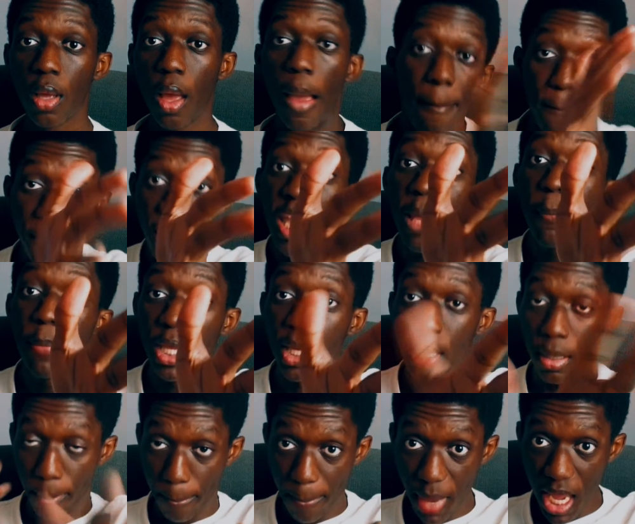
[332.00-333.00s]
Maybe,
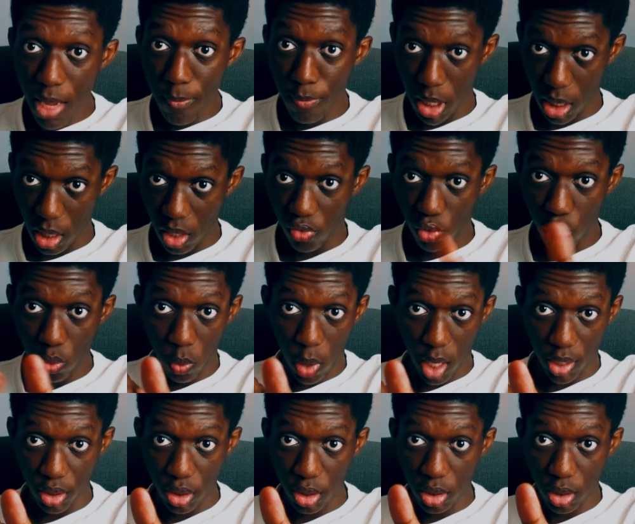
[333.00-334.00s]
if you
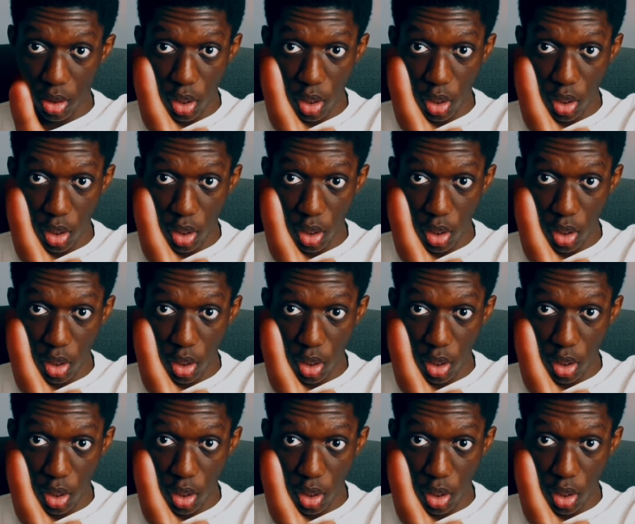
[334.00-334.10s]
want,